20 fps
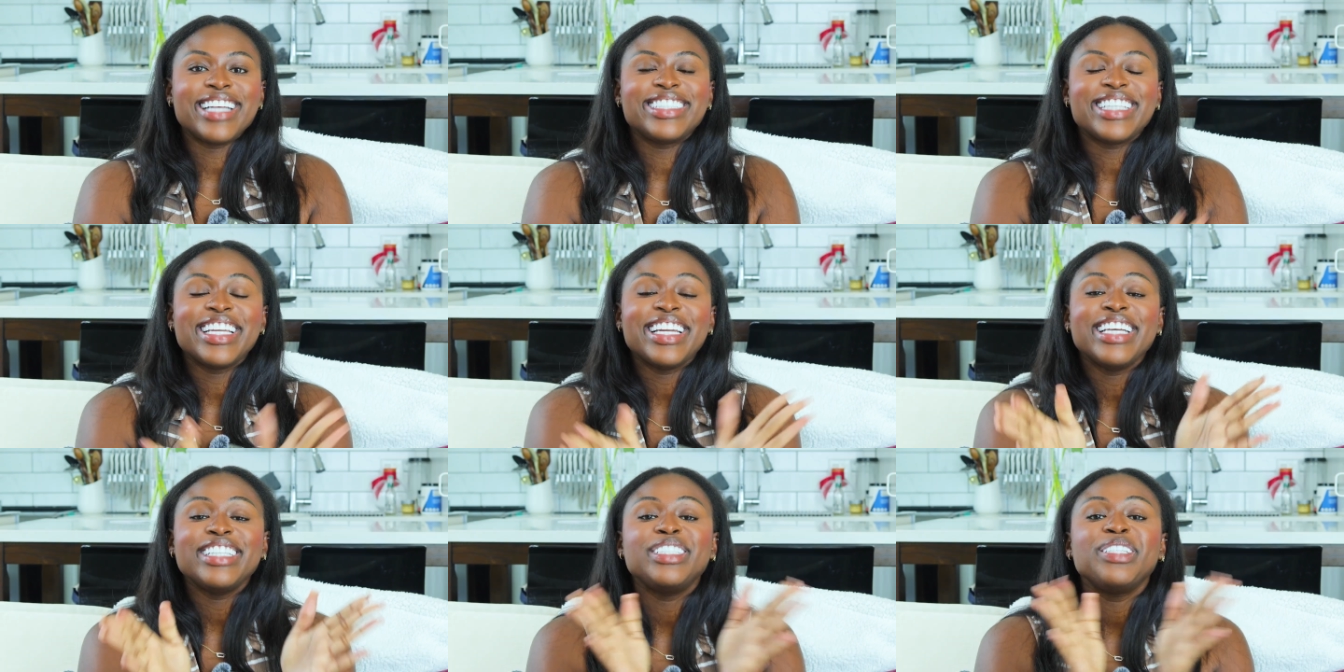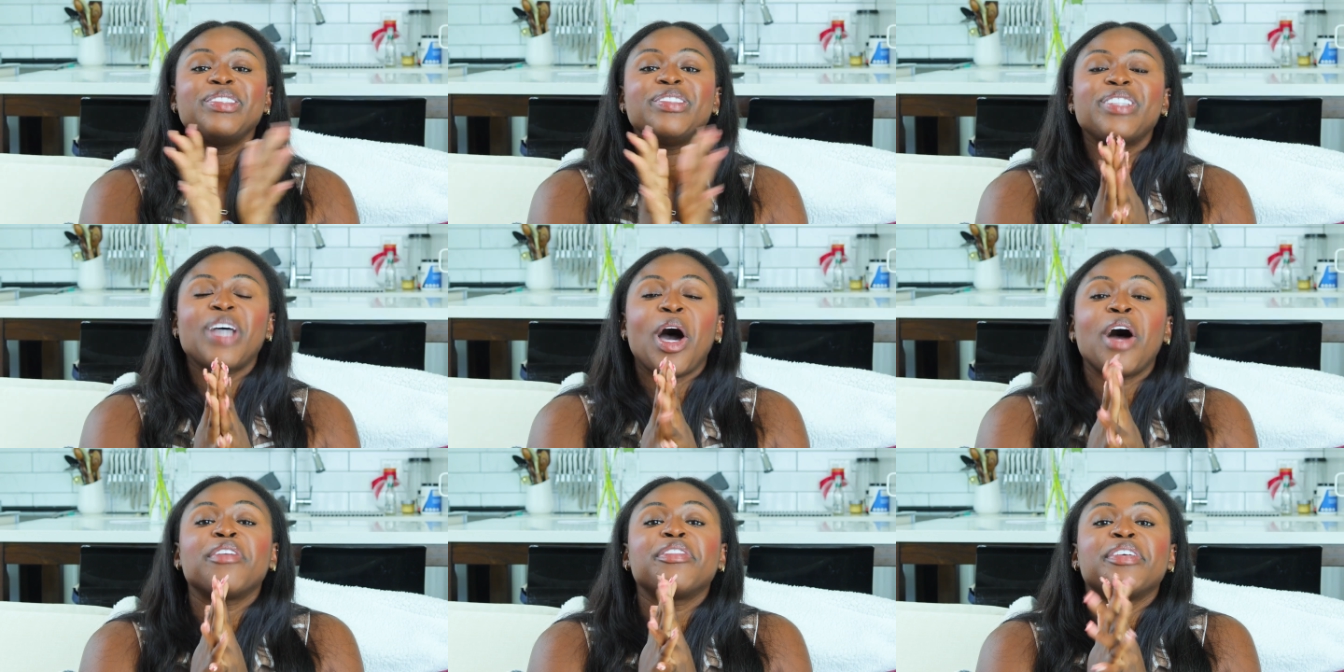SNHU
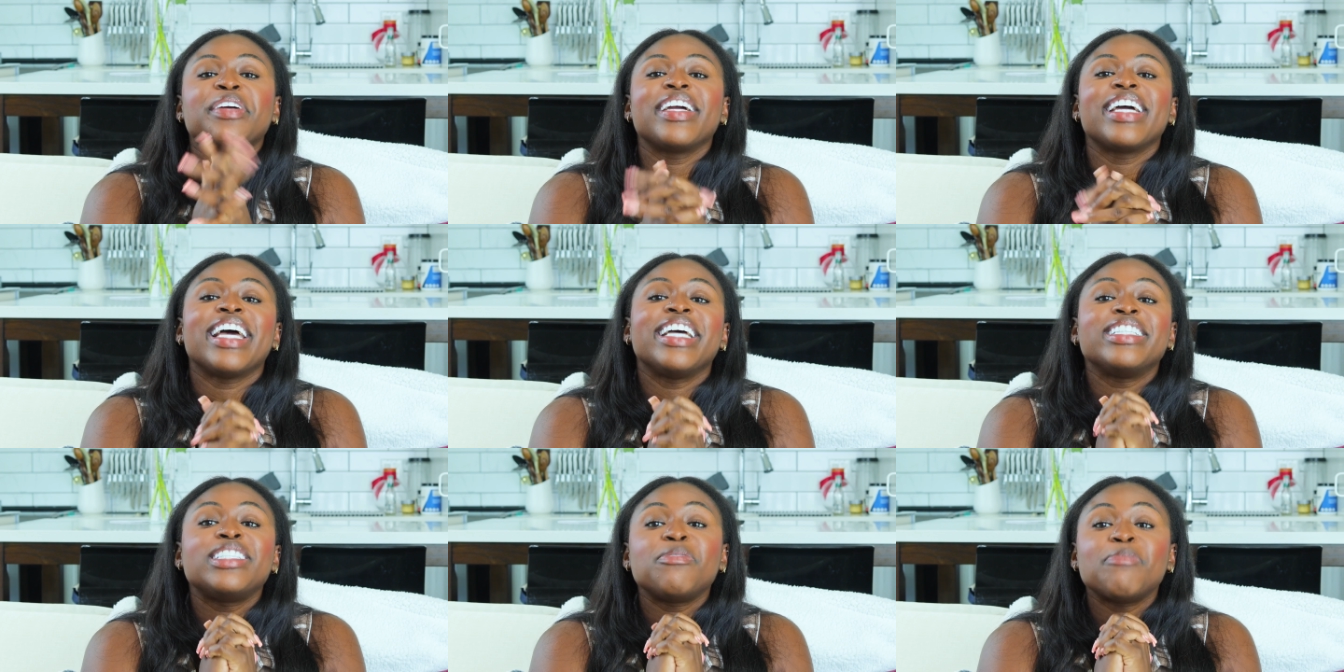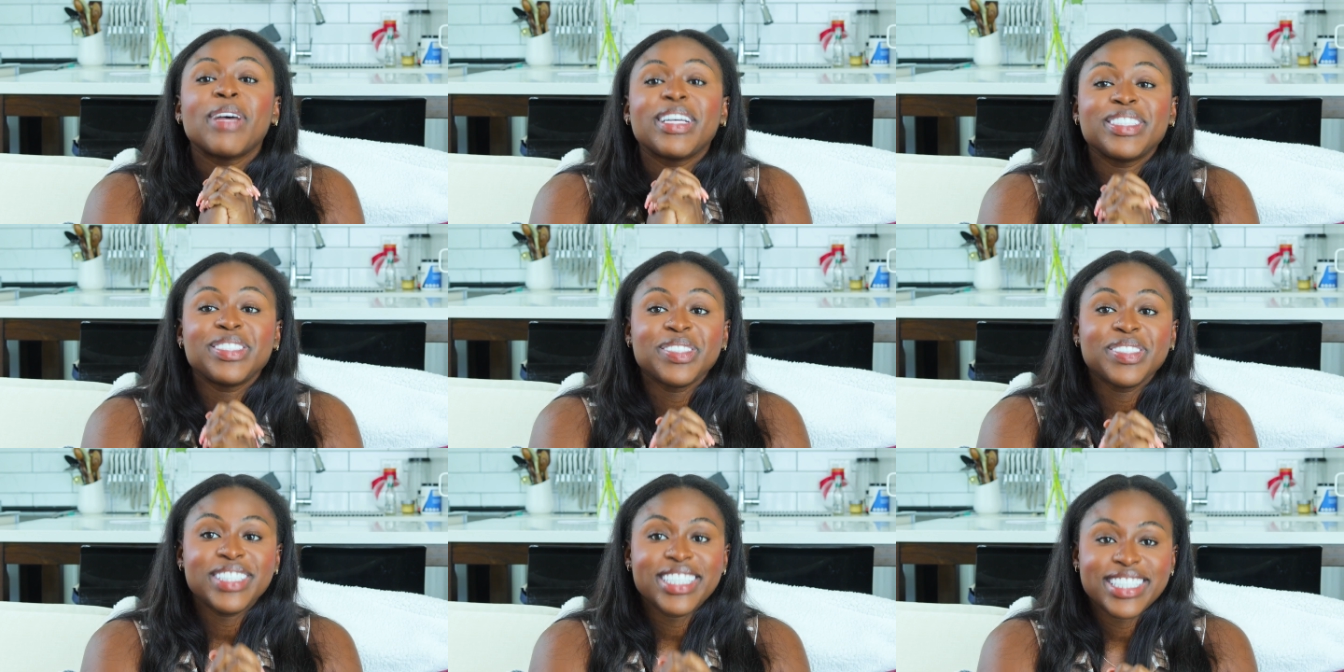is offering a
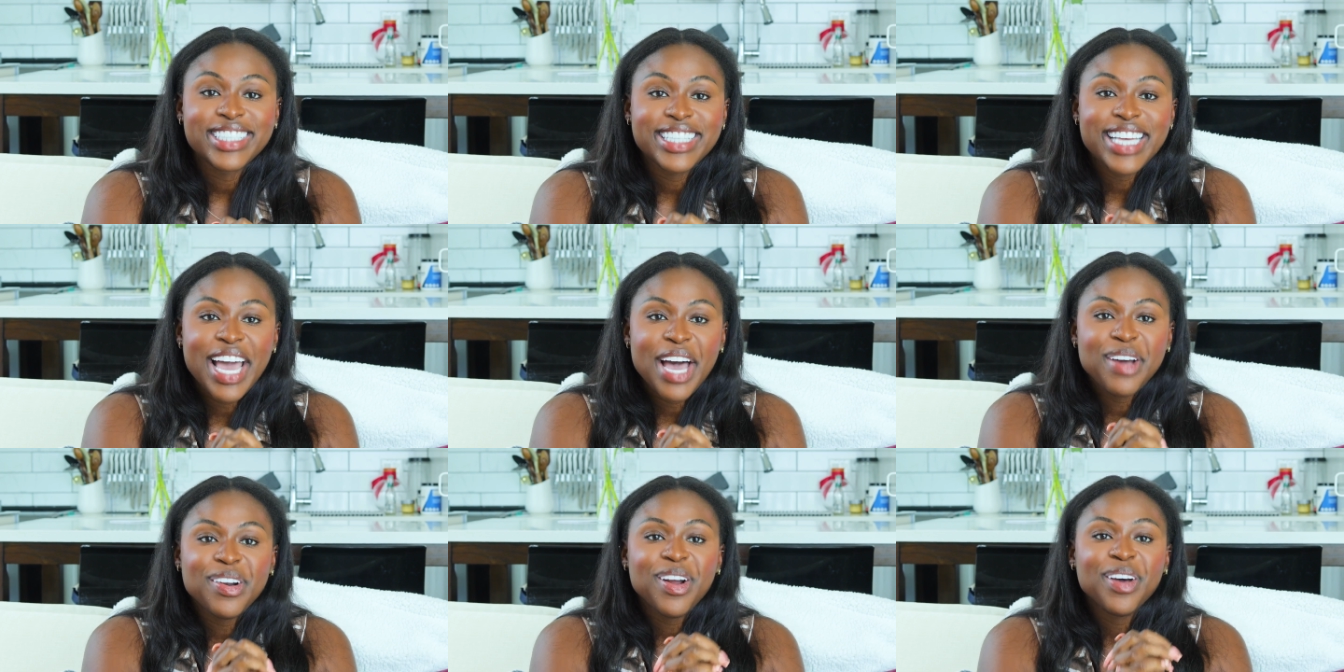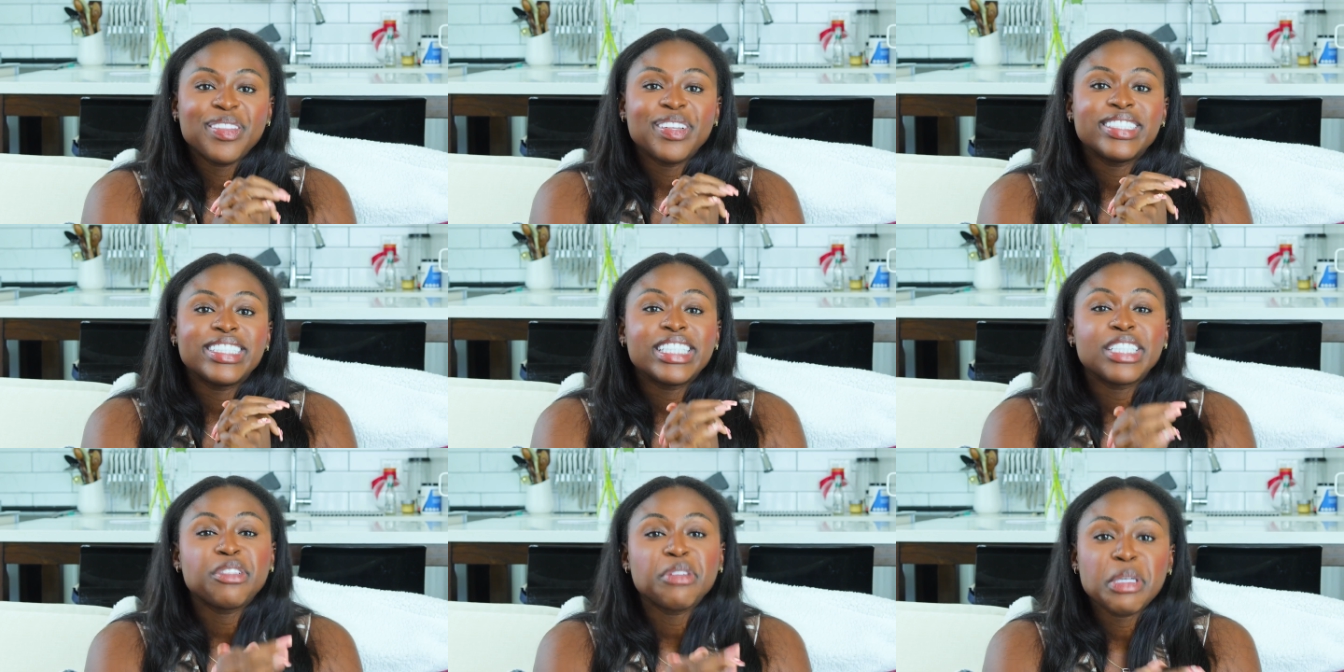special discount on
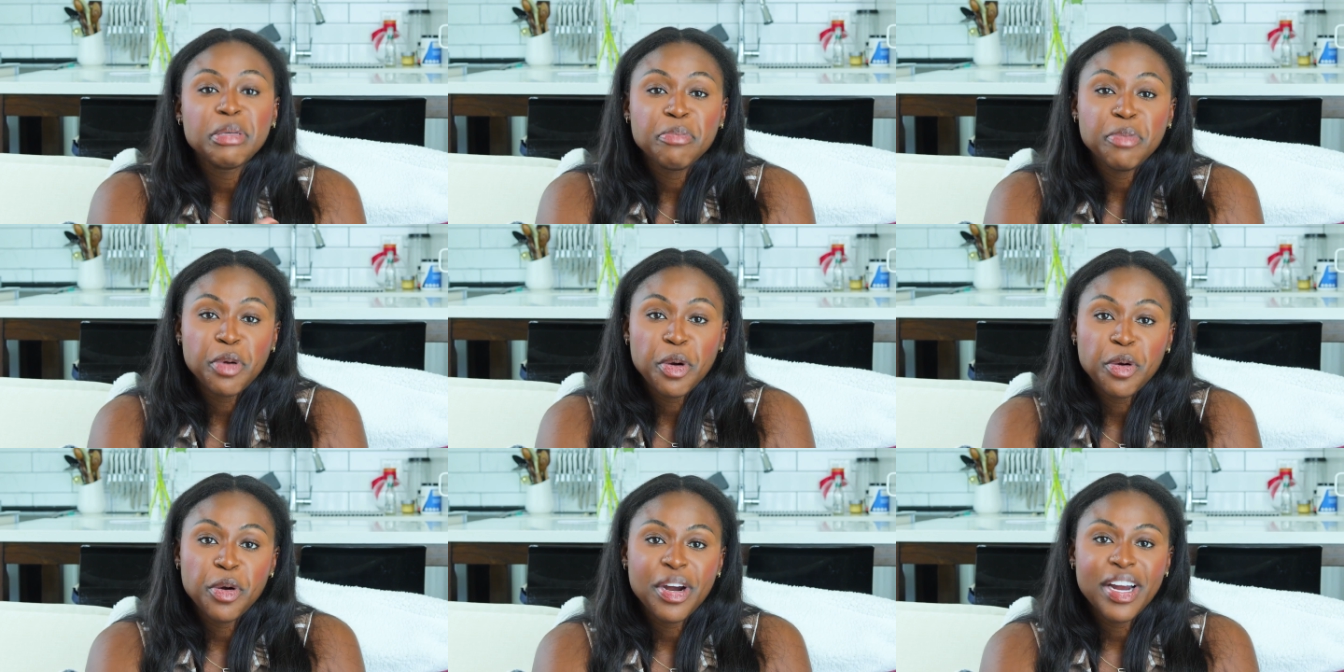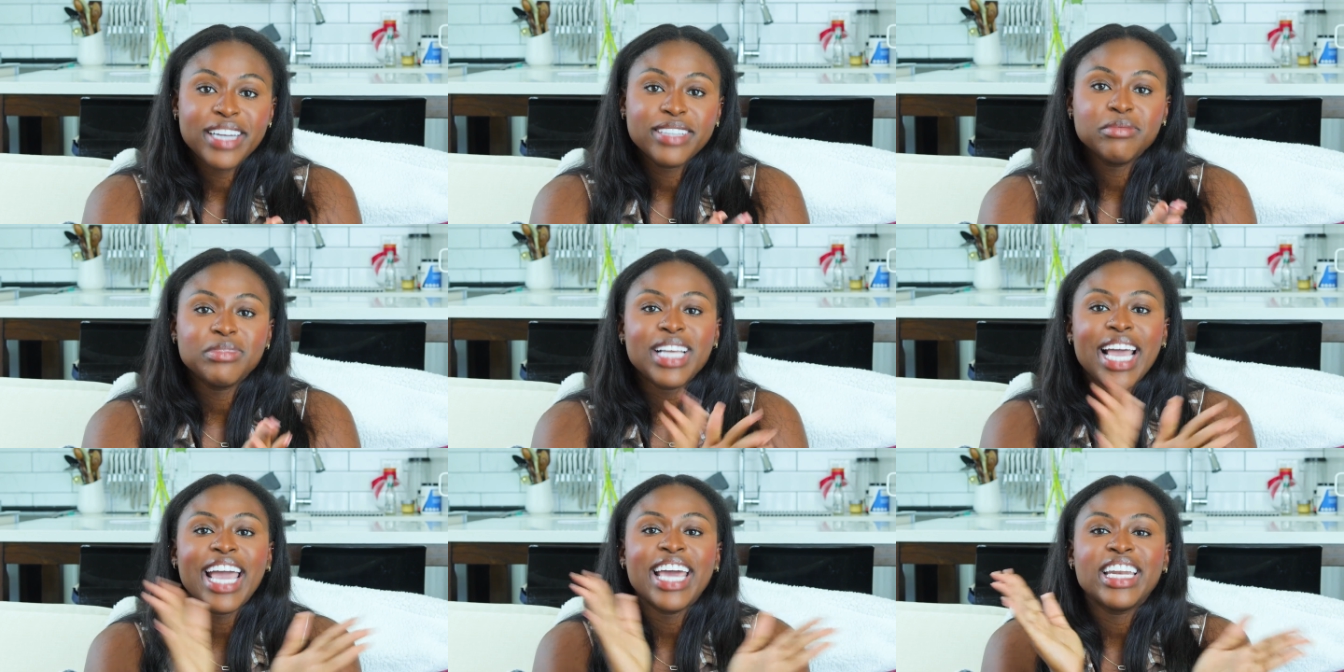their degree programs.